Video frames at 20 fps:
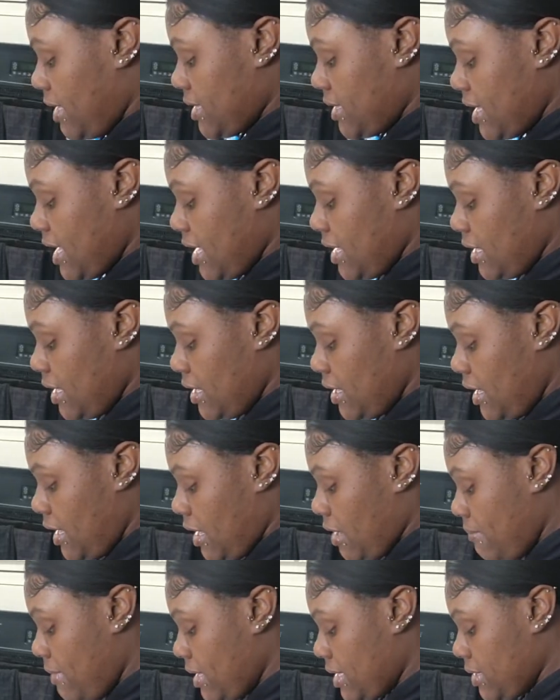that in
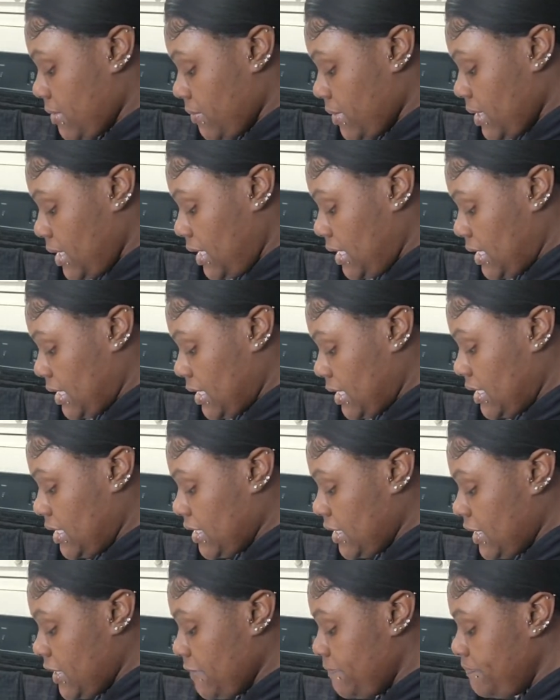there, mix it really
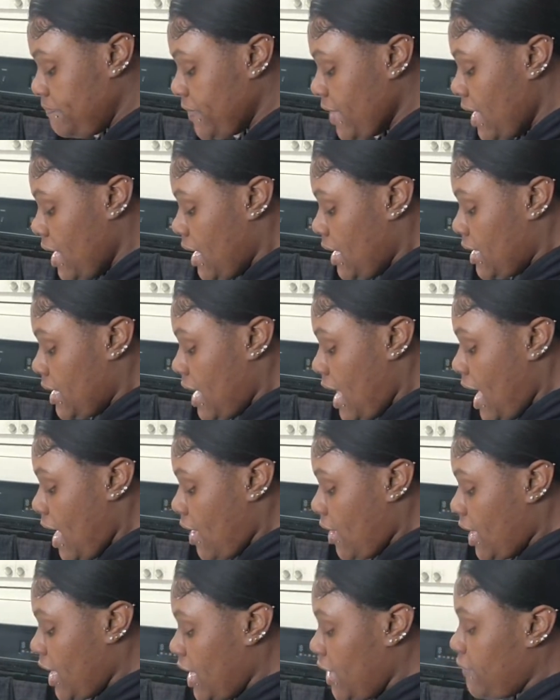good.
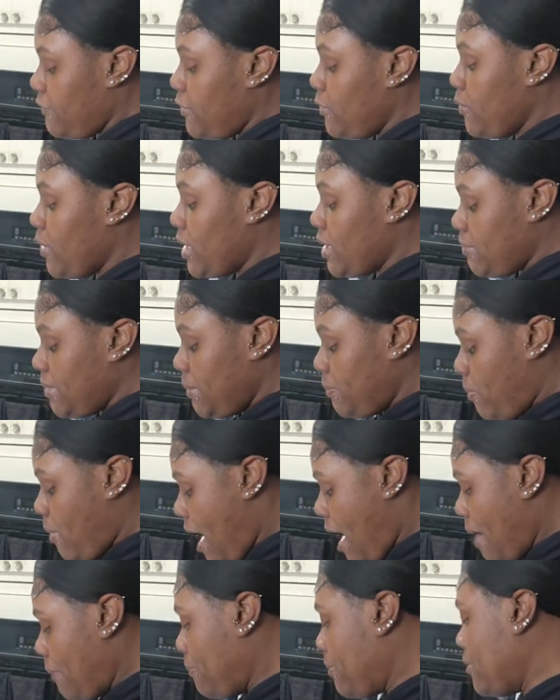Now, if you want to be
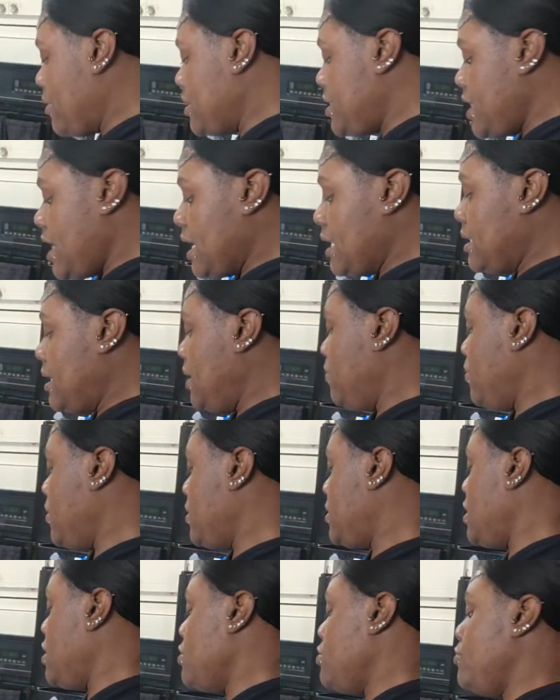proper in technique
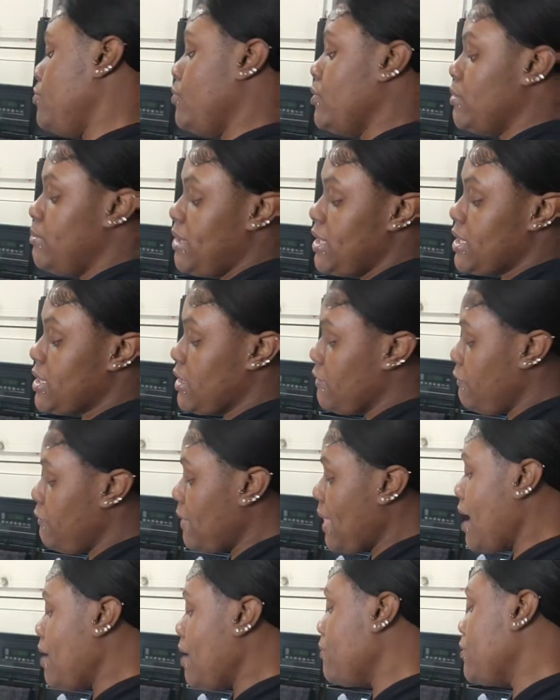with this, you would mix the flour,